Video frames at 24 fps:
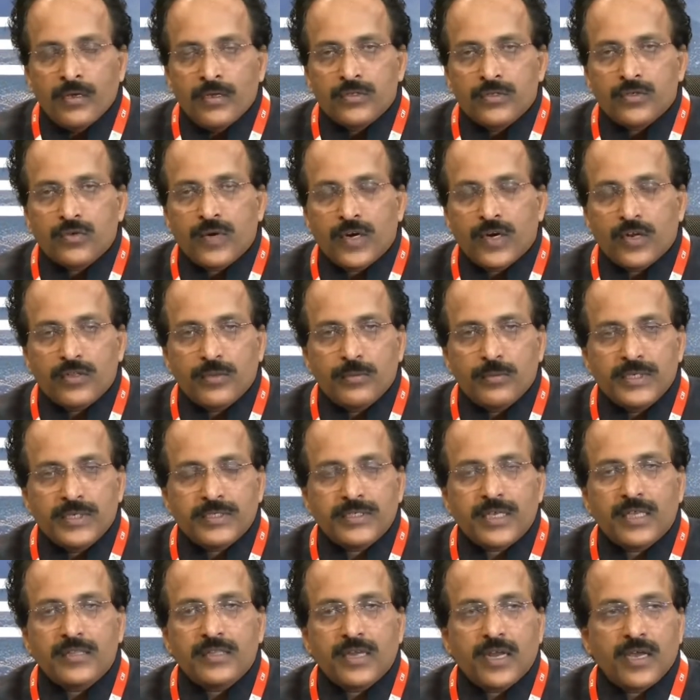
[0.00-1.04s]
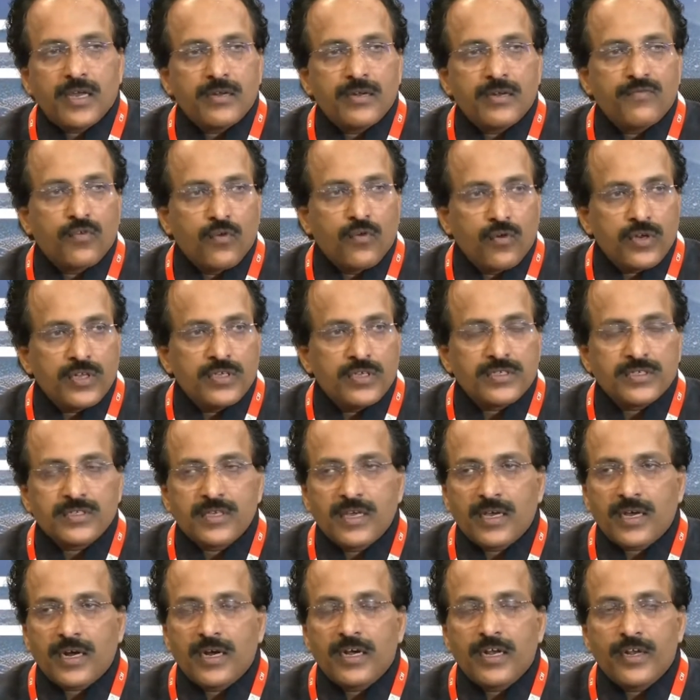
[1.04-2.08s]
So one of them is Chandrayaan 4, is
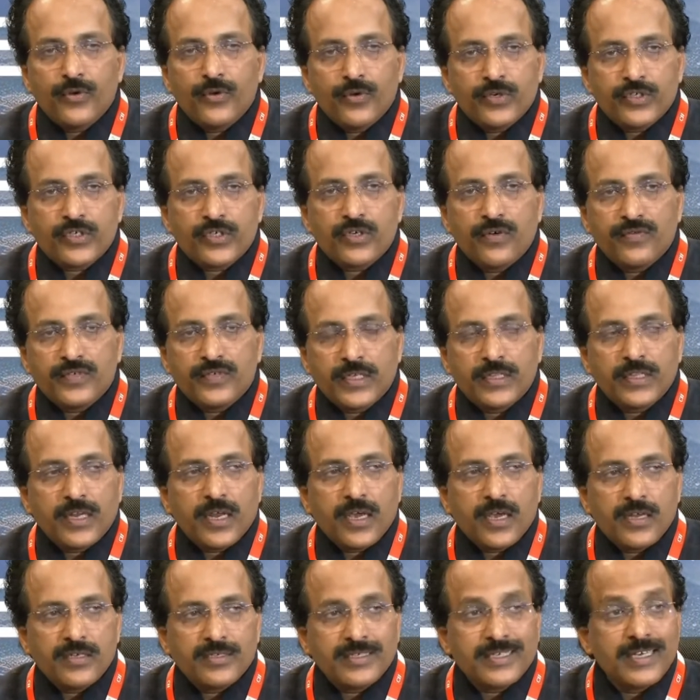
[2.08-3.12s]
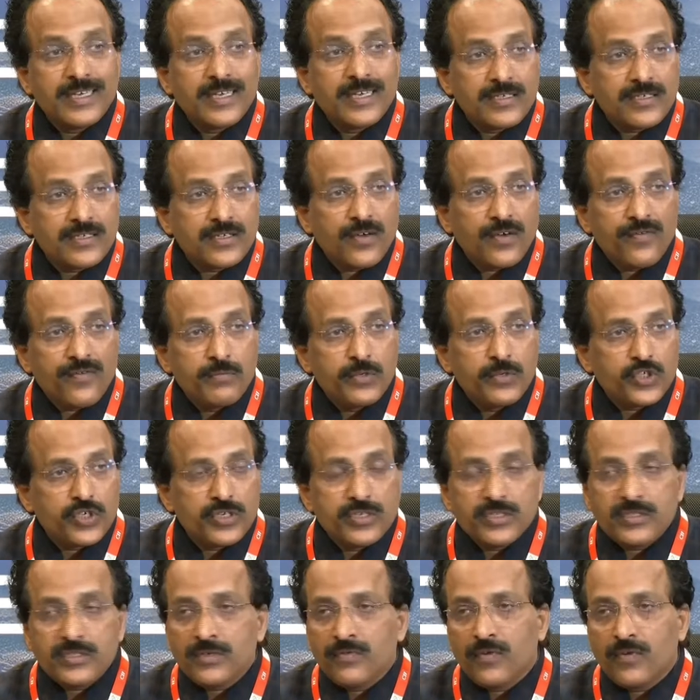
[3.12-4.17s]
a continuation of Chandrayaan series of
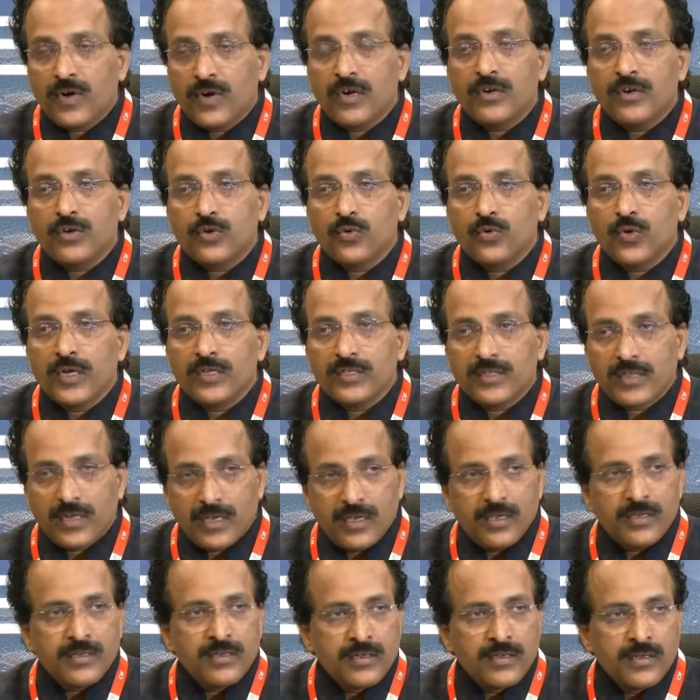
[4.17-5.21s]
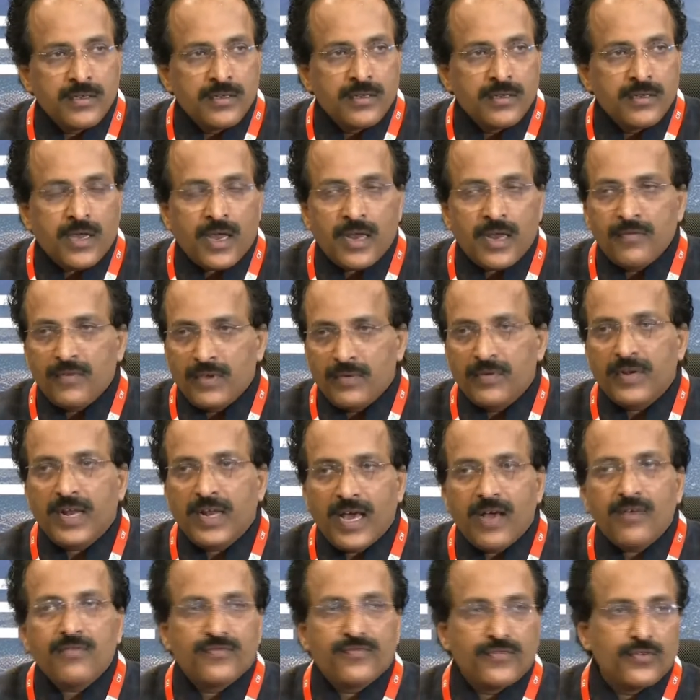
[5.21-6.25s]
missions 1, 2 and 3. And we will
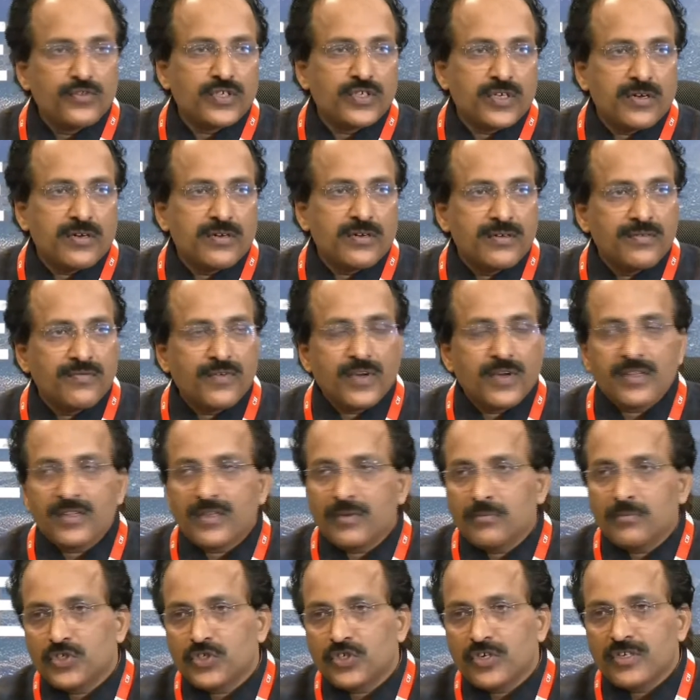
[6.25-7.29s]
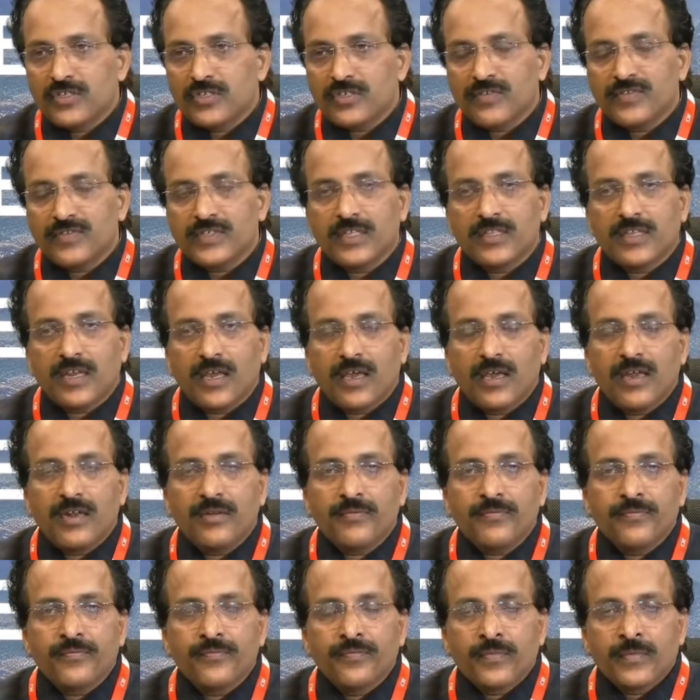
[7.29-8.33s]
have future further missions of
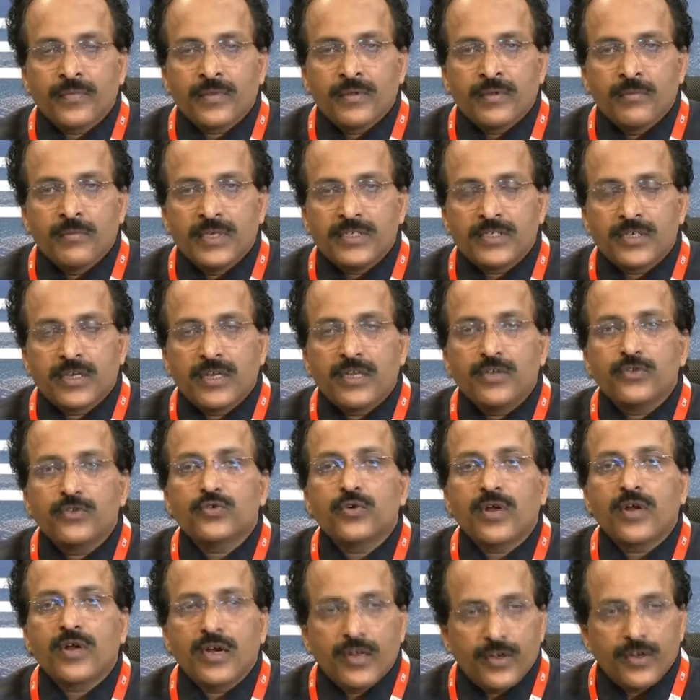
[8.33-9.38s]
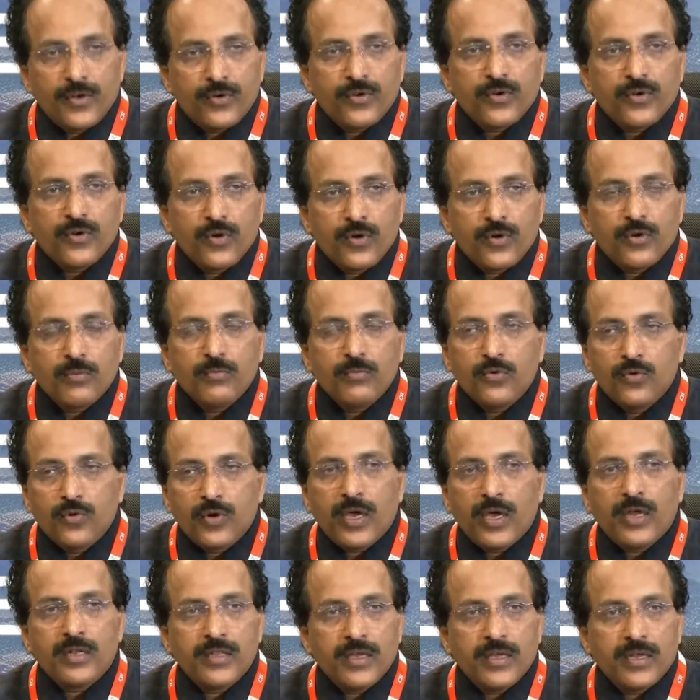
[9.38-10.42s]
Chandrayaan. Basically, you should continue to go to
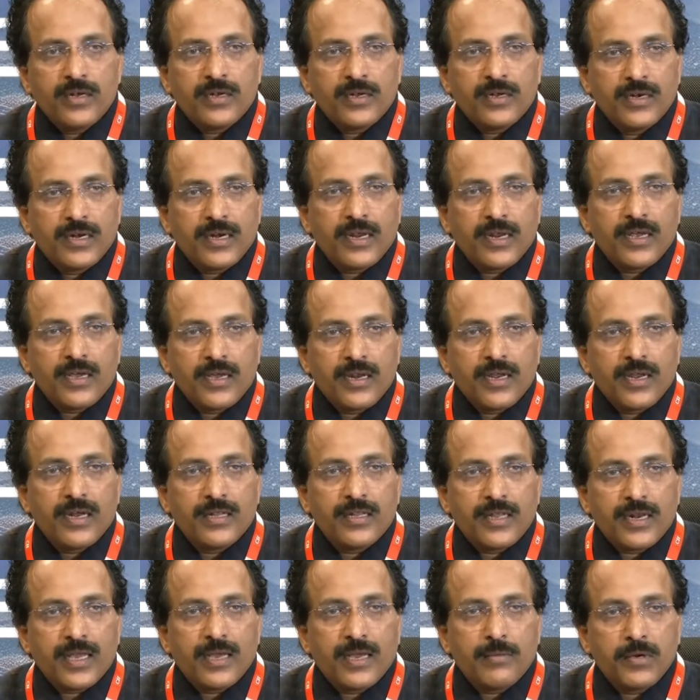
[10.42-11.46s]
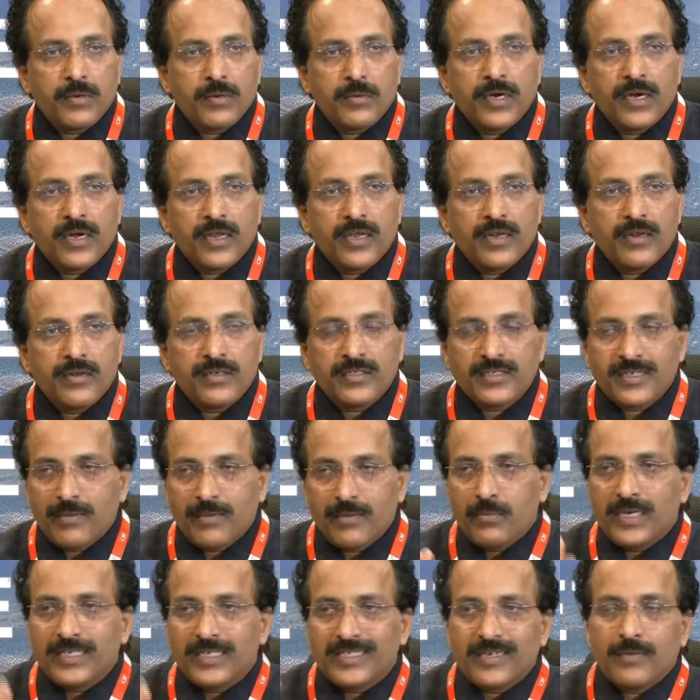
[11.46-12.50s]
moon and then recreate the capability in
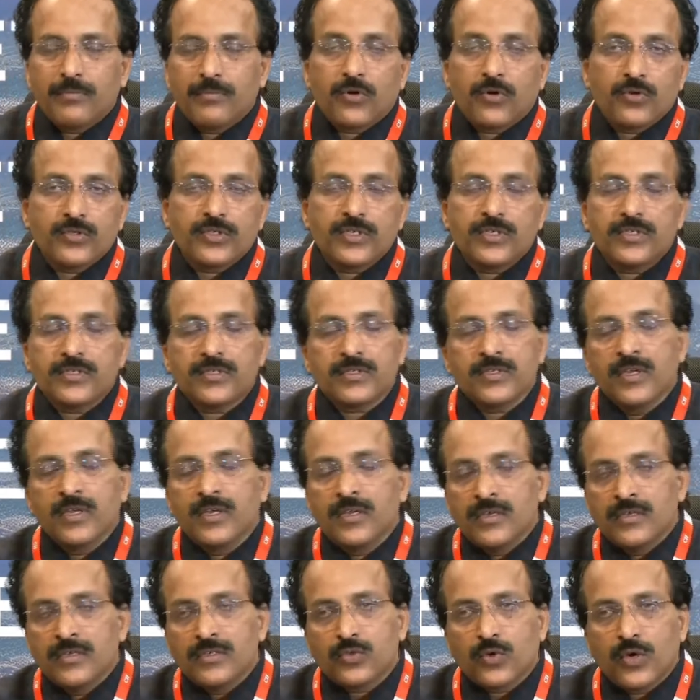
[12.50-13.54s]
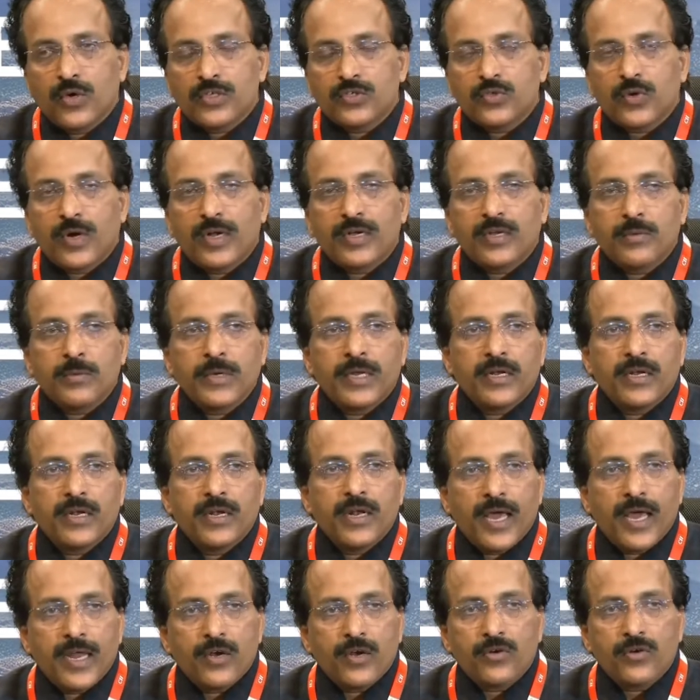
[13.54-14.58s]
step-by-step process so as to ultimately
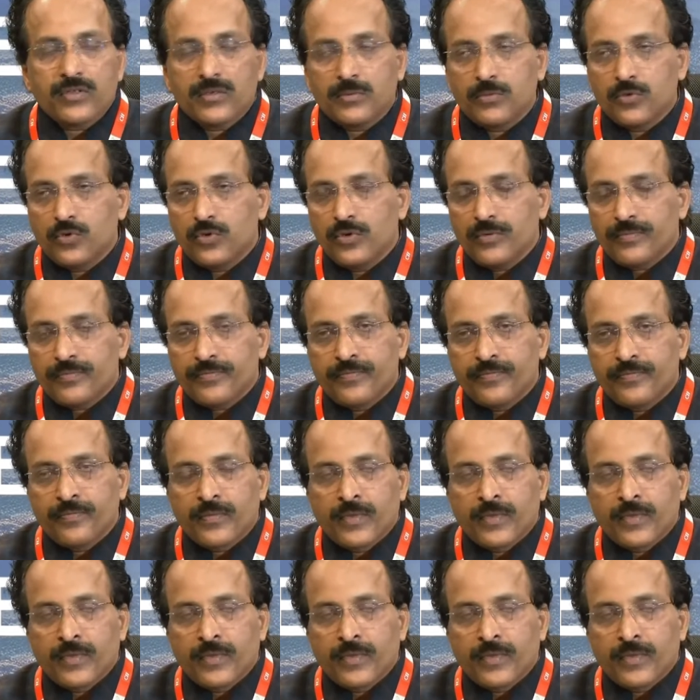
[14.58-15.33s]
land on the moon.